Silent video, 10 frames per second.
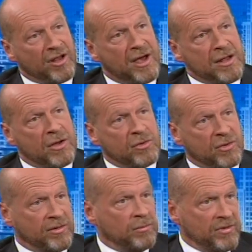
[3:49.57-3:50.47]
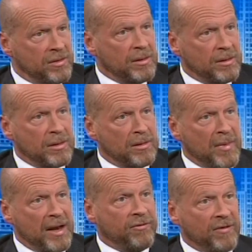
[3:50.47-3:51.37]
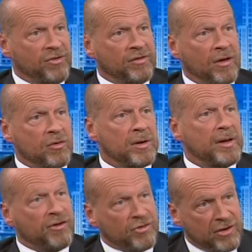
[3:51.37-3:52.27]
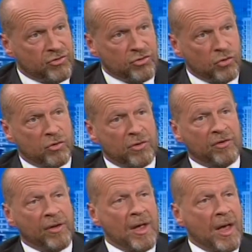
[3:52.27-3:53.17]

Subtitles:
I know, because it was in the manifesto, and national insurance.